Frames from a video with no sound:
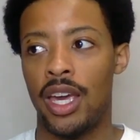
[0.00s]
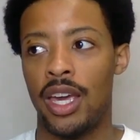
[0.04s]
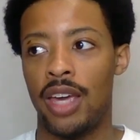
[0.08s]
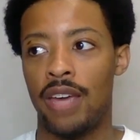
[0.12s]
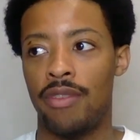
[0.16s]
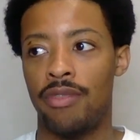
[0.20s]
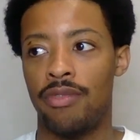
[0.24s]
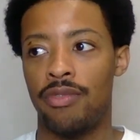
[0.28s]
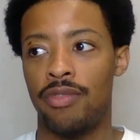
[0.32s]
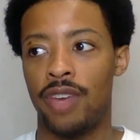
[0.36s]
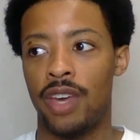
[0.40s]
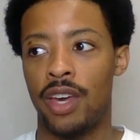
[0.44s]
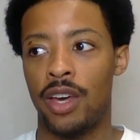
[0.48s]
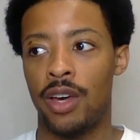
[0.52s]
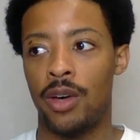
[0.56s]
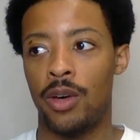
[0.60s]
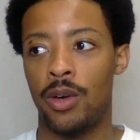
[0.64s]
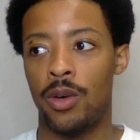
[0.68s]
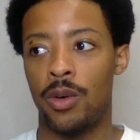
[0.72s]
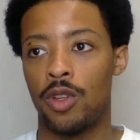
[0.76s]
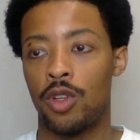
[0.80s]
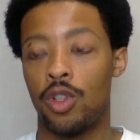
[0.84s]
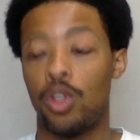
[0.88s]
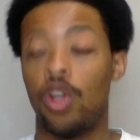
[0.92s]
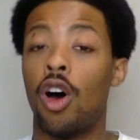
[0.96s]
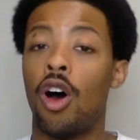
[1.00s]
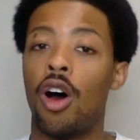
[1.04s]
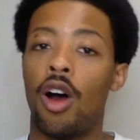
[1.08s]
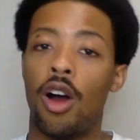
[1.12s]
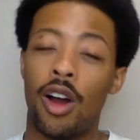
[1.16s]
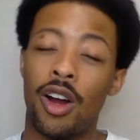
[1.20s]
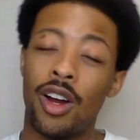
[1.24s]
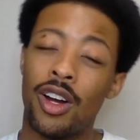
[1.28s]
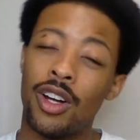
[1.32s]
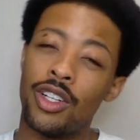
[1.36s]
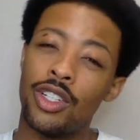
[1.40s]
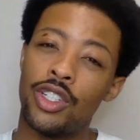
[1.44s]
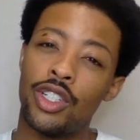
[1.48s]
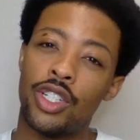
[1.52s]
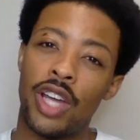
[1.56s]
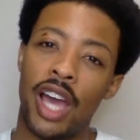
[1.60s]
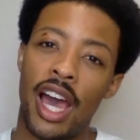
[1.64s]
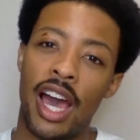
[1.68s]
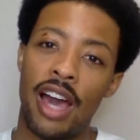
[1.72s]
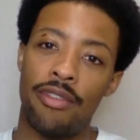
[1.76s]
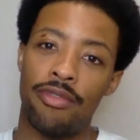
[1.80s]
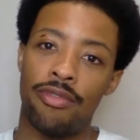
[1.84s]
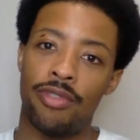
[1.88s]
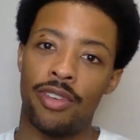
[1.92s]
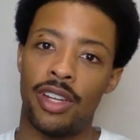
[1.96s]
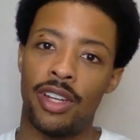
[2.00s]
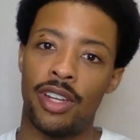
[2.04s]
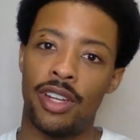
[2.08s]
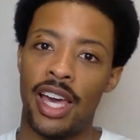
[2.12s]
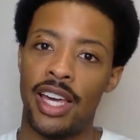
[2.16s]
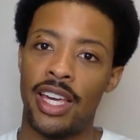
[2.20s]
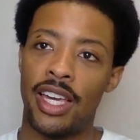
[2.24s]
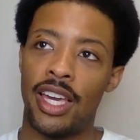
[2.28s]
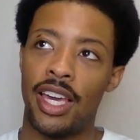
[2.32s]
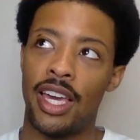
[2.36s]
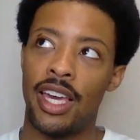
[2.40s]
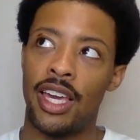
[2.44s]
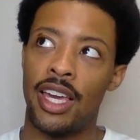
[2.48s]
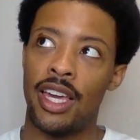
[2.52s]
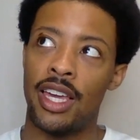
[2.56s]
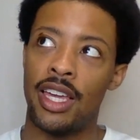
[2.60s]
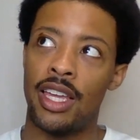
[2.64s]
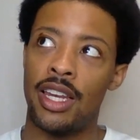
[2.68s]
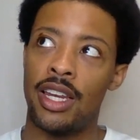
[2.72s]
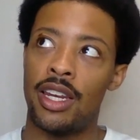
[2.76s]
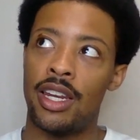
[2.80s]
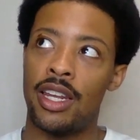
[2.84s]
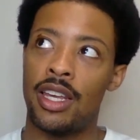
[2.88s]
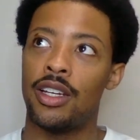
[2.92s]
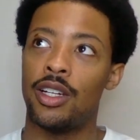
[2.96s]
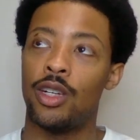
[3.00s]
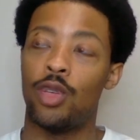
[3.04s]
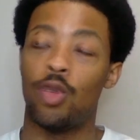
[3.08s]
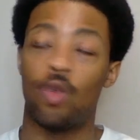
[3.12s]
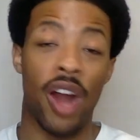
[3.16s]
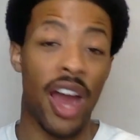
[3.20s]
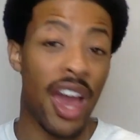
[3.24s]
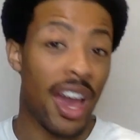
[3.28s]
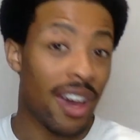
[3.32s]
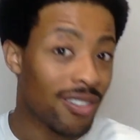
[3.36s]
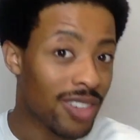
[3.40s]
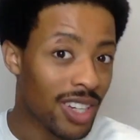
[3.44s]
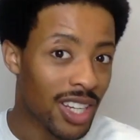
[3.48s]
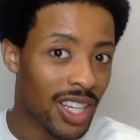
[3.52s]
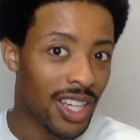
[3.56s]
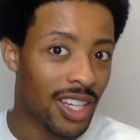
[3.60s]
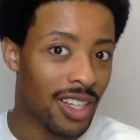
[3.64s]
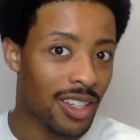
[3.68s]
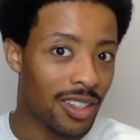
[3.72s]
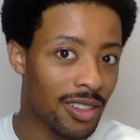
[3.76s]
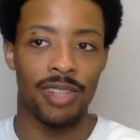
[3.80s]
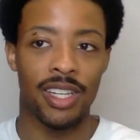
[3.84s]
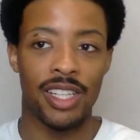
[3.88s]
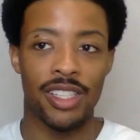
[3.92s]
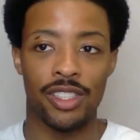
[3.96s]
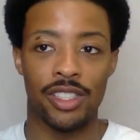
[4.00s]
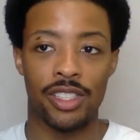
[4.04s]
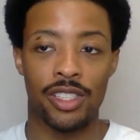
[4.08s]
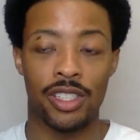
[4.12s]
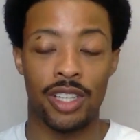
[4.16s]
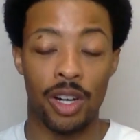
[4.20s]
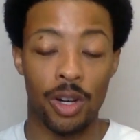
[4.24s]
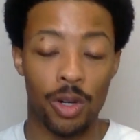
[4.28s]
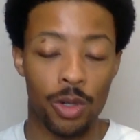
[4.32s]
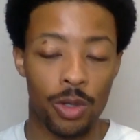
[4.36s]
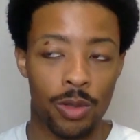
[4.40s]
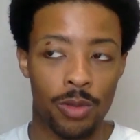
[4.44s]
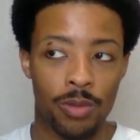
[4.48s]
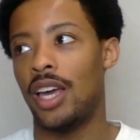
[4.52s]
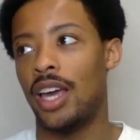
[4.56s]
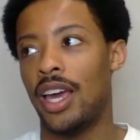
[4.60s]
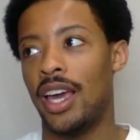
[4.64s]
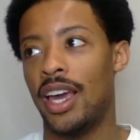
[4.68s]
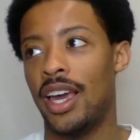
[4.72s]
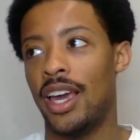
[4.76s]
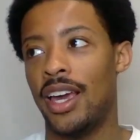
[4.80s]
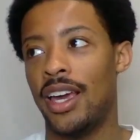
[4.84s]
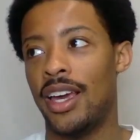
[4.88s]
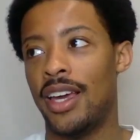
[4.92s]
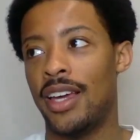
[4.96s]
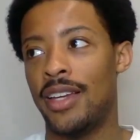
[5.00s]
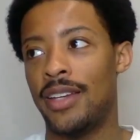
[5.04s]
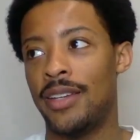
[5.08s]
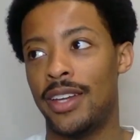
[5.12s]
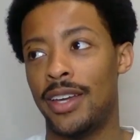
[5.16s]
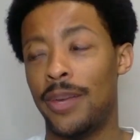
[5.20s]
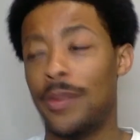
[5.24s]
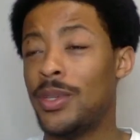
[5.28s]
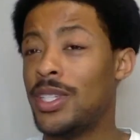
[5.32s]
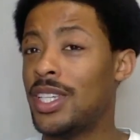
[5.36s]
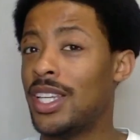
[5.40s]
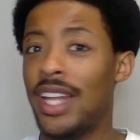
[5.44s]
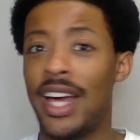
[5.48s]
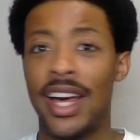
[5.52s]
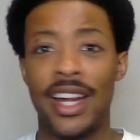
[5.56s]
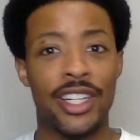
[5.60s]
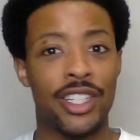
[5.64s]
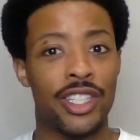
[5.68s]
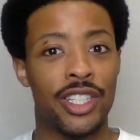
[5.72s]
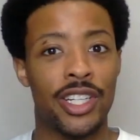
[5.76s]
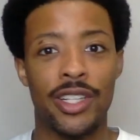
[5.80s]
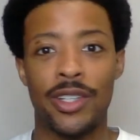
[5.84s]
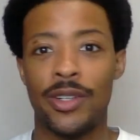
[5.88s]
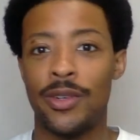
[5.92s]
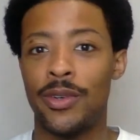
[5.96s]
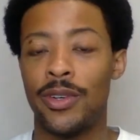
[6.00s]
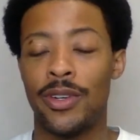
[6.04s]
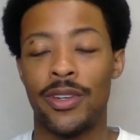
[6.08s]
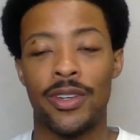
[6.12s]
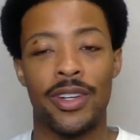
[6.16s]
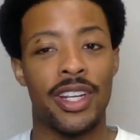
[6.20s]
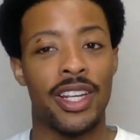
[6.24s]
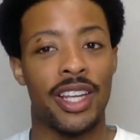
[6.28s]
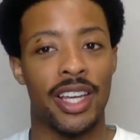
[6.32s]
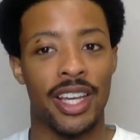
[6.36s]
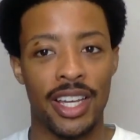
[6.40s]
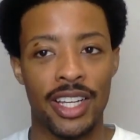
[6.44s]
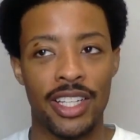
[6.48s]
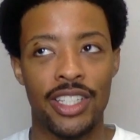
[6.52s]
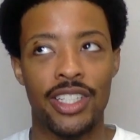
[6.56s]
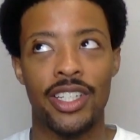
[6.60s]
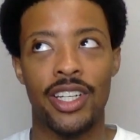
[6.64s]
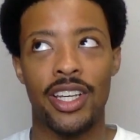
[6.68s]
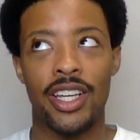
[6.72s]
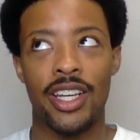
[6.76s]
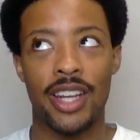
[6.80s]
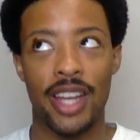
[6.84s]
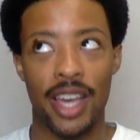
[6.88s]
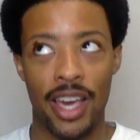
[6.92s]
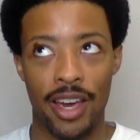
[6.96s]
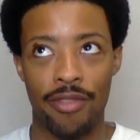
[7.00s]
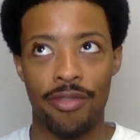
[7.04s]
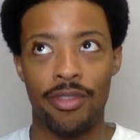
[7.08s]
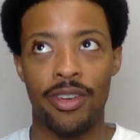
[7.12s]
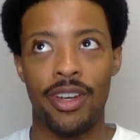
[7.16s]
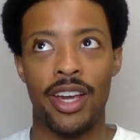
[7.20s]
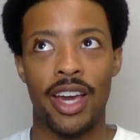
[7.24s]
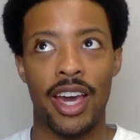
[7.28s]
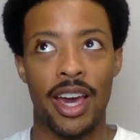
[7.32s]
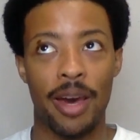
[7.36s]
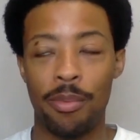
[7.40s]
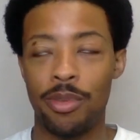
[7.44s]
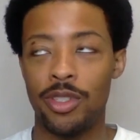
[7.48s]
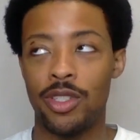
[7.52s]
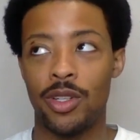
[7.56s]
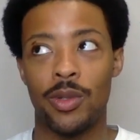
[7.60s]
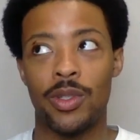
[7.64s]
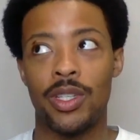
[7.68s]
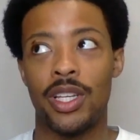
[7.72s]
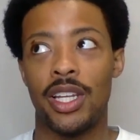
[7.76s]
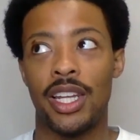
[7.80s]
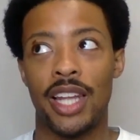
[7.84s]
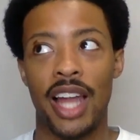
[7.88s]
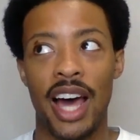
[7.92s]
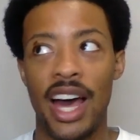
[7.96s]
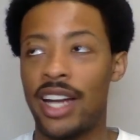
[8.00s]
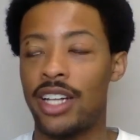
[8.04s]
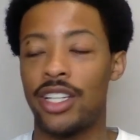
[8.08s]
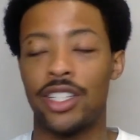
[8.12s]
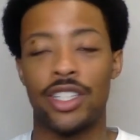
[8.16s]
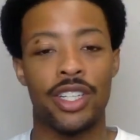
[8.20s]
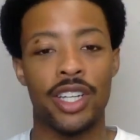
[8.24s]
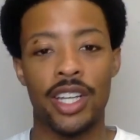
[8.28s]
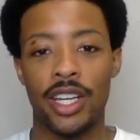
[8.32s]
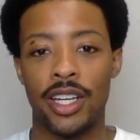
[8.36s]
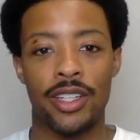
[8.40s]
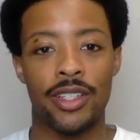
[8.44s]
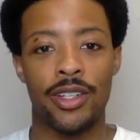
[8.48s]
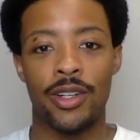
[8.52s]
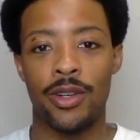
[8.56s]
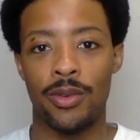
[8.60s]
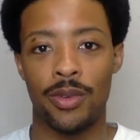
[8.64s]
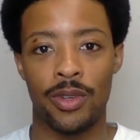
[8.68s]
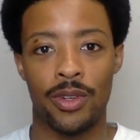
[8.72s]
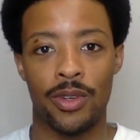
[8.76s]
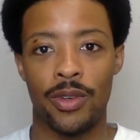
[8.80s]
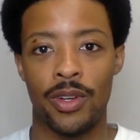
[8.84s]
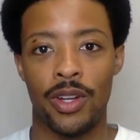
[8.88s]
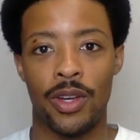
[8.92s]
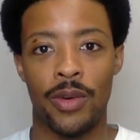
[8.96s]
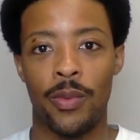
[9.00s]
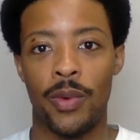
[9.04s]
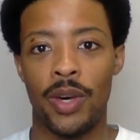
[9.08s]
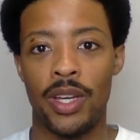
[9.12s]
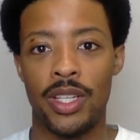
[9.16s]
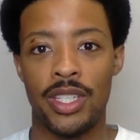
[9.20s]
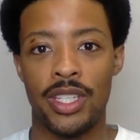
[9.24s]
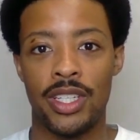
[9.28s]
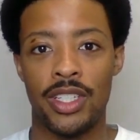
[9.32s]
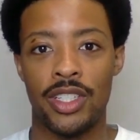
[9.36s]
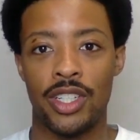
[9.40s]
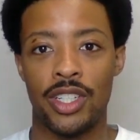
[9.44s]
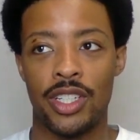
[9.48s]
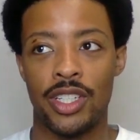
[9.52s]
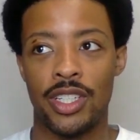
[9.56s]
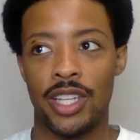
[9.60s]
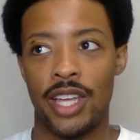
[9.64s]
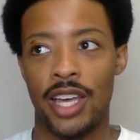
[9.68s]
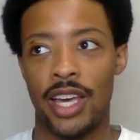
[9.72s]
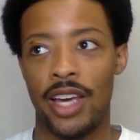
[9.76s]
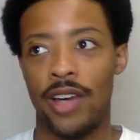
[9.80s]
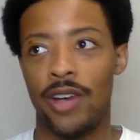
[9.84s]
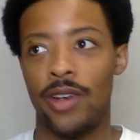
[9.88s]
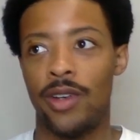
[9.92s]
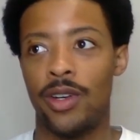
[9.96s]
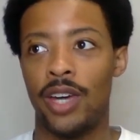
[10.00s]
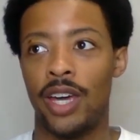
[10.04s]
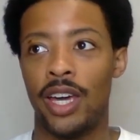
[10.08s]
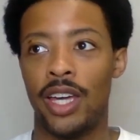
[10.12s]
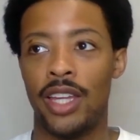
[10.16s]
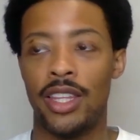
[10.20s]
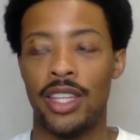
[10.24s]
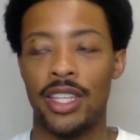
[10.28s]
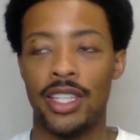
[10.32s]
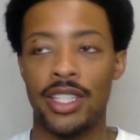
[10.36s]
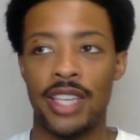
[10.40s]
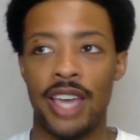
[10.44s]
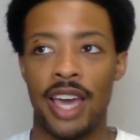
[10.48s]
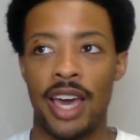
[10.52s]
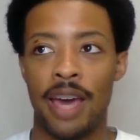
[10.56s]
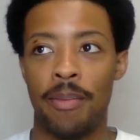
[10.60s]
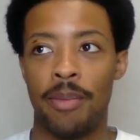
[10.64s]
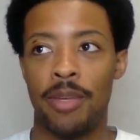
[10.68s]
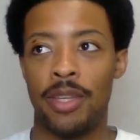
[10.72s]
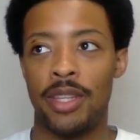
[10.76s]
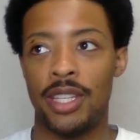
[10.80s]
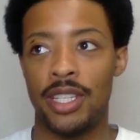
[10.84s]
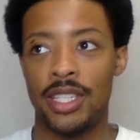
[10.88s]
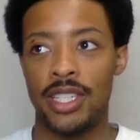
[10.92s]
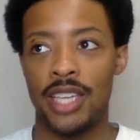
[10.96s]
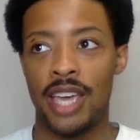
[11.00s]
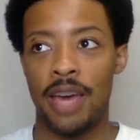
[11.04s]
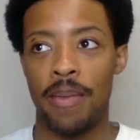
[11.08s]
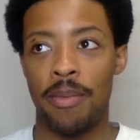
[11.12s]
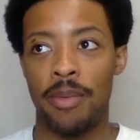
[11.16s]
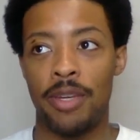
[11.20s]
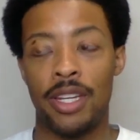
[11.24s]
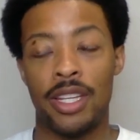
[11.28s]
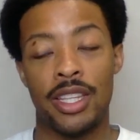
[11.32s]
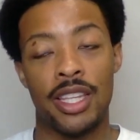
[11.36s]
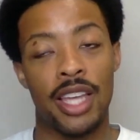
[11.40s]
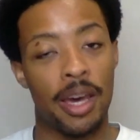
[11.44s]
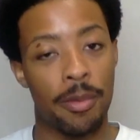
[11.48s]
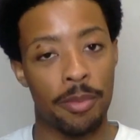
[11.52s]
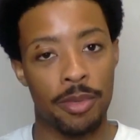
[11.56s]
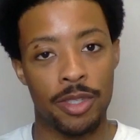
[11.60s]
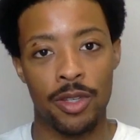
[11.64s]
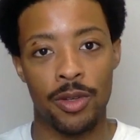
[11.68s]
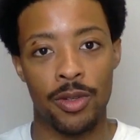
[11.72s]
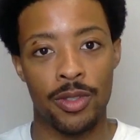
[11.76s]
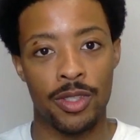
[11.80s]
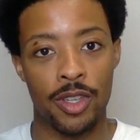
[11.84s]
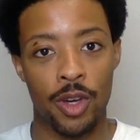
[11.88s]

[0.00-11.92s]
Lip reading: It felt large, I feel like, in gravity and scope. And it was a lot of shit going on in every episode. It was a lot of shit going on. It wasn't just like, okay, this happened, and the episode's